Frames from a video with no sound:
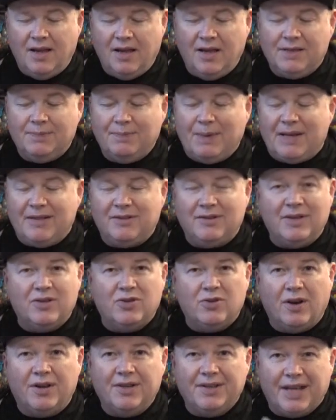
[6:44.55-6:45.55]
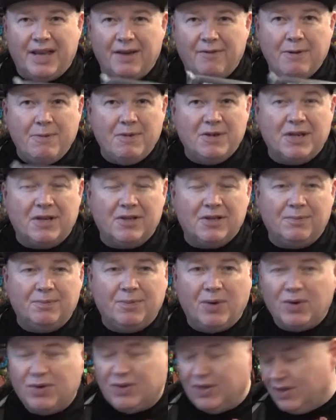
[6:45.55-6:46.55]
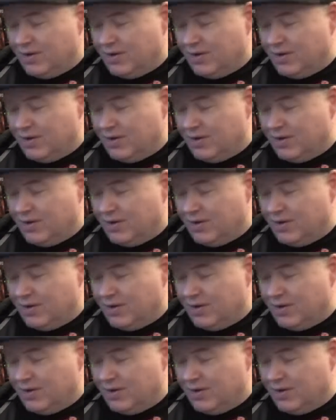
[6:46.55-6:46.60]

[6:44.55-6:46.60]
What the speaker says: it's better than trying to get a reproduction box,